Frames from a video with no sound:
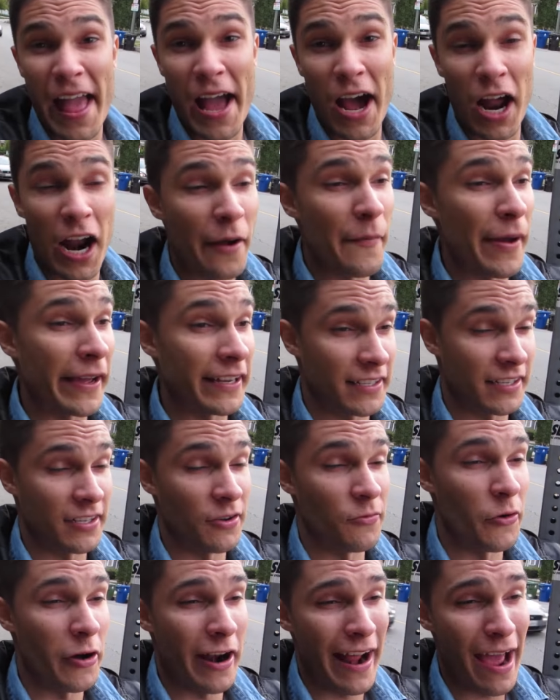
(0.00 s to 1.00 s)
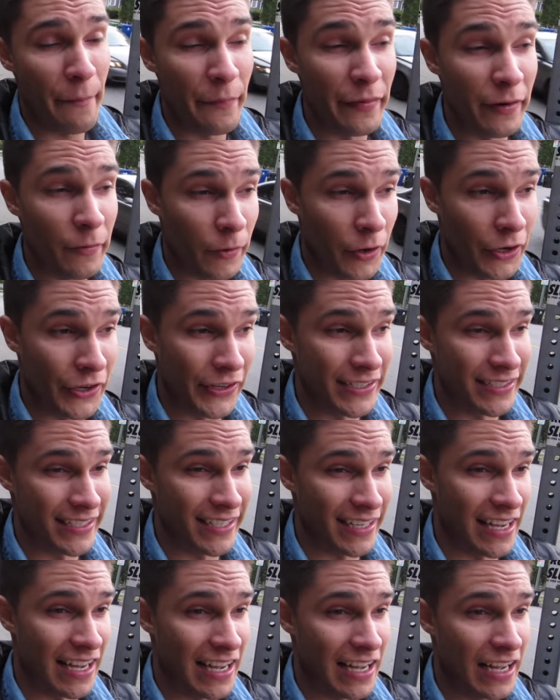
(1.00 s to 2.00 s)
alright mate so what happened
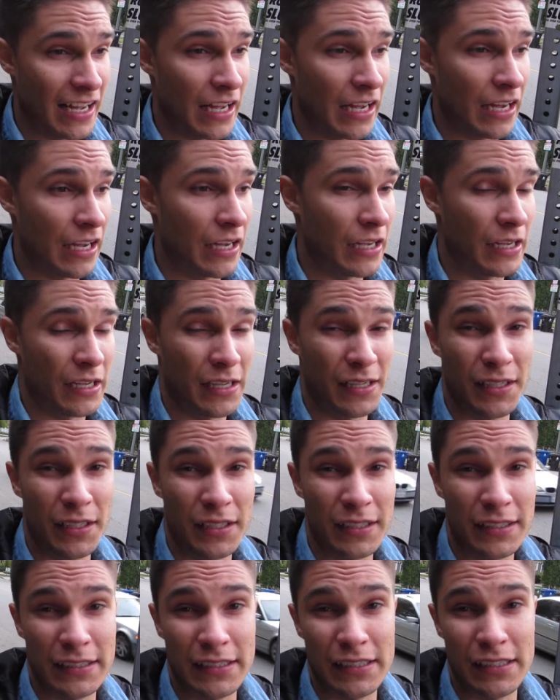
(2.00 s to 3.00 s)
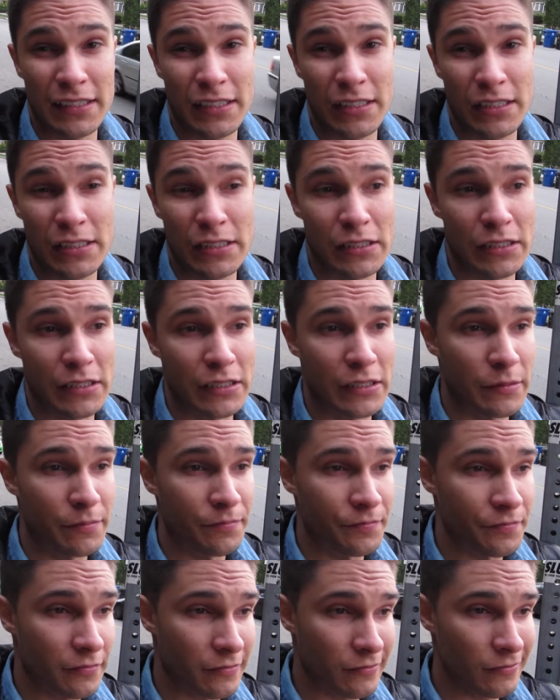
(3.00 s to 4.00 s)
was
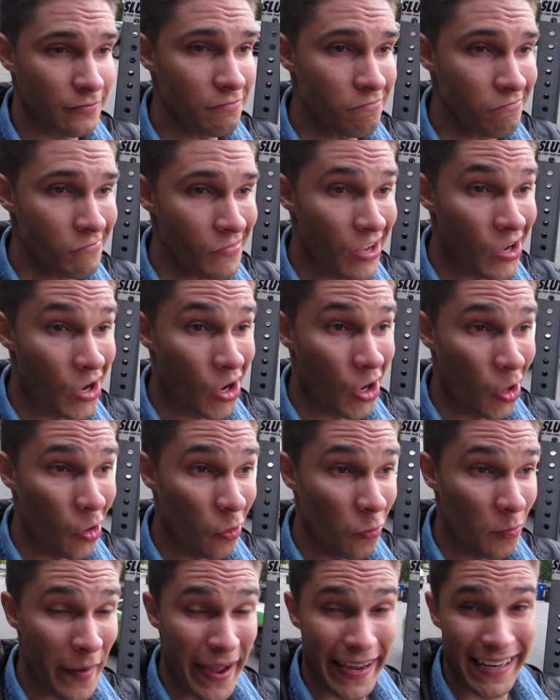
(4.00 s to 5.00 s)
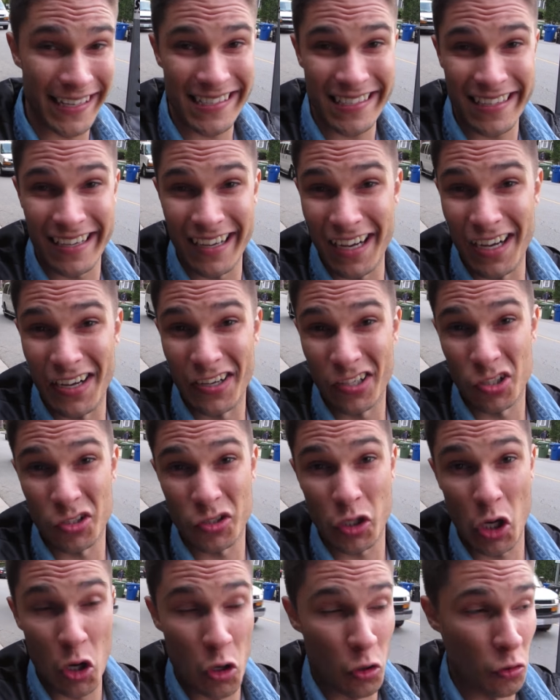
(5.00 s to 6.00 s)
um, old mate's car
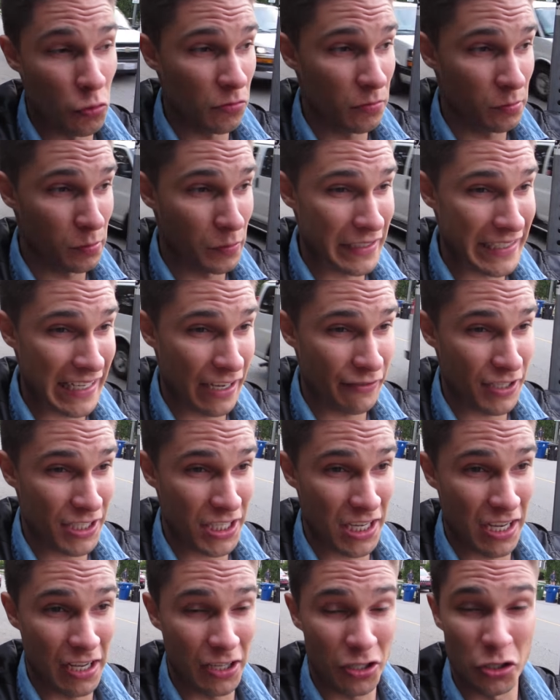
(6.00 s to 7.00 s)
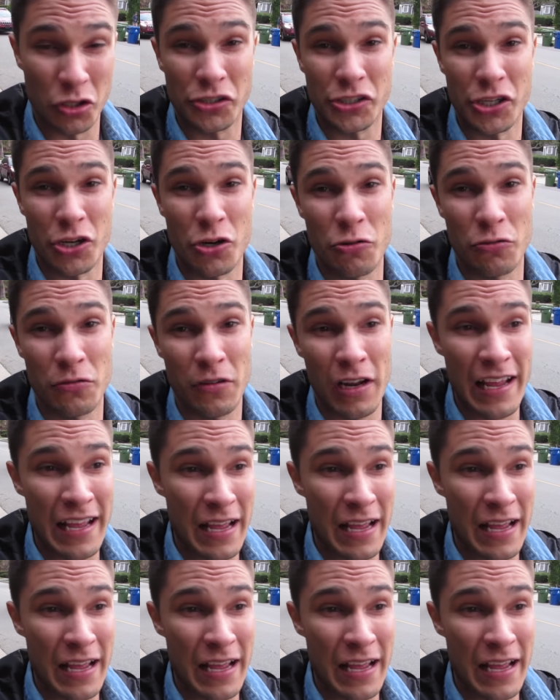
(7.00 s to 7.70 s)
got towed David's car got towed